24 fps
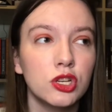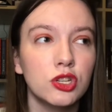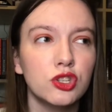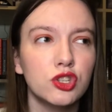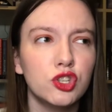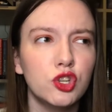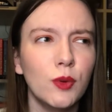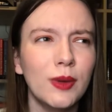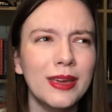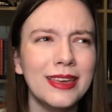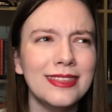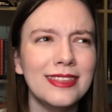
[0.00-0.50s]

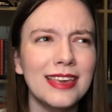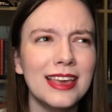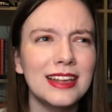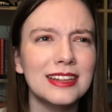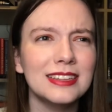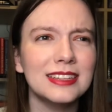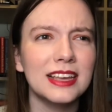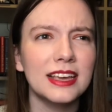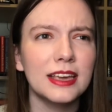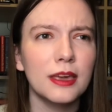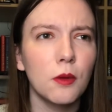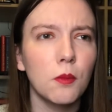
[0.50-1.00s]
doing things
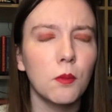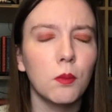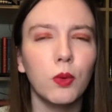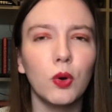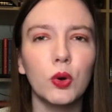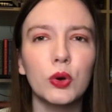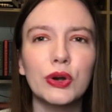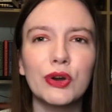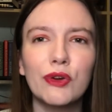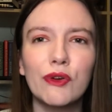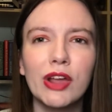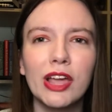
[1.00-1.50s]
like
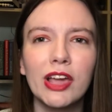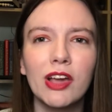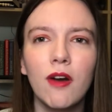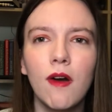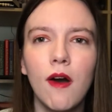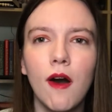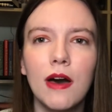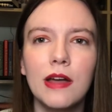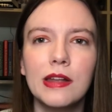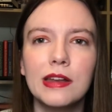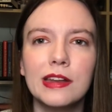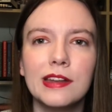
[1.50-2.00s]
bordering
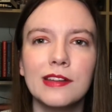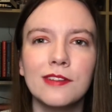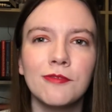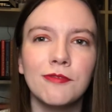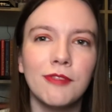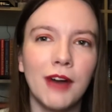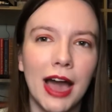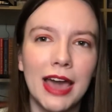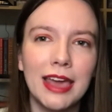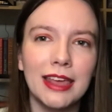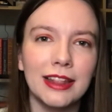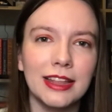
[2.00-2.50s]
on
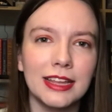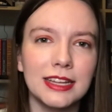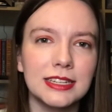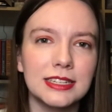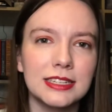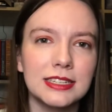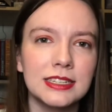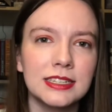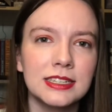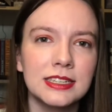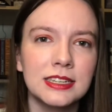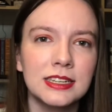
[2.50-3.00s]

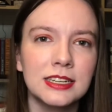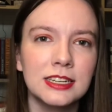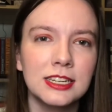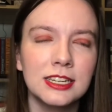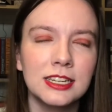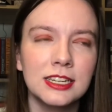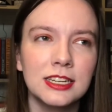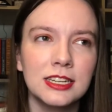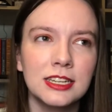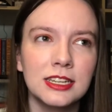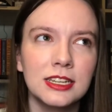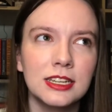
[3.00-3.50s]
violent,
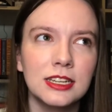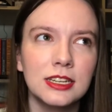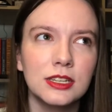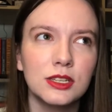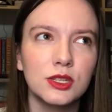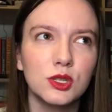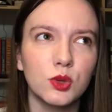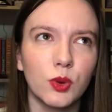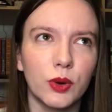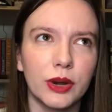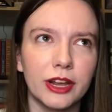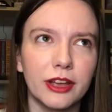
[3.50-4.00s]

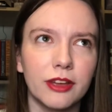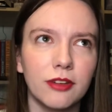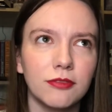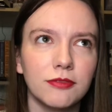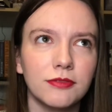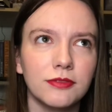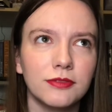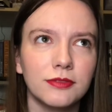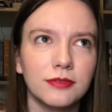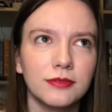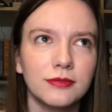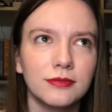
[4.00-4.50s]
sort
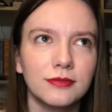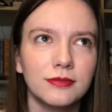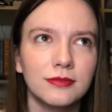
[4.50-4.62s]
of.